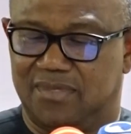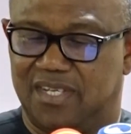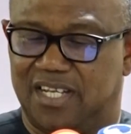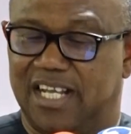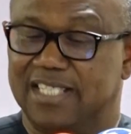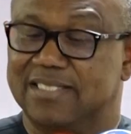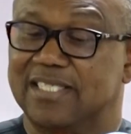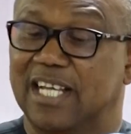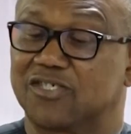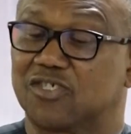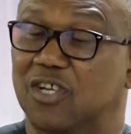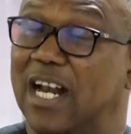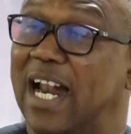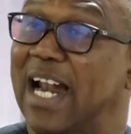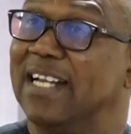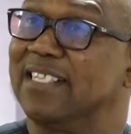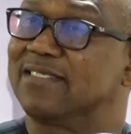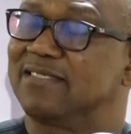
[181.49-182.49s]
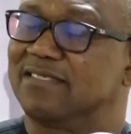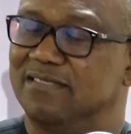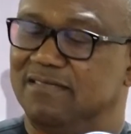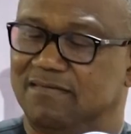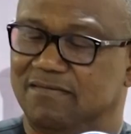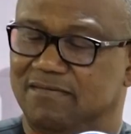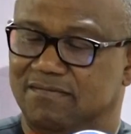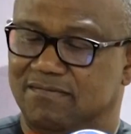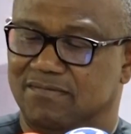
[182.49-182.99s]
his nationality,
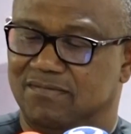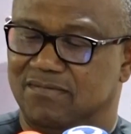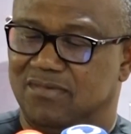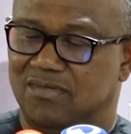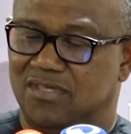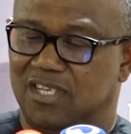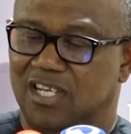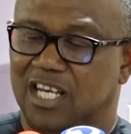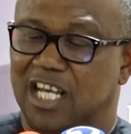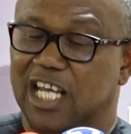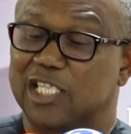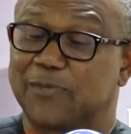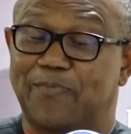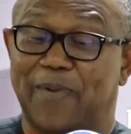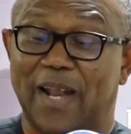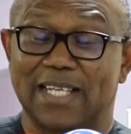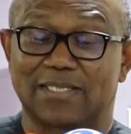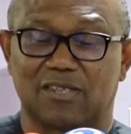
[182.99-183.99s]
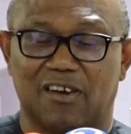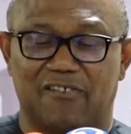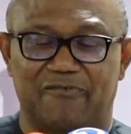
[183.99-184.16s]
his place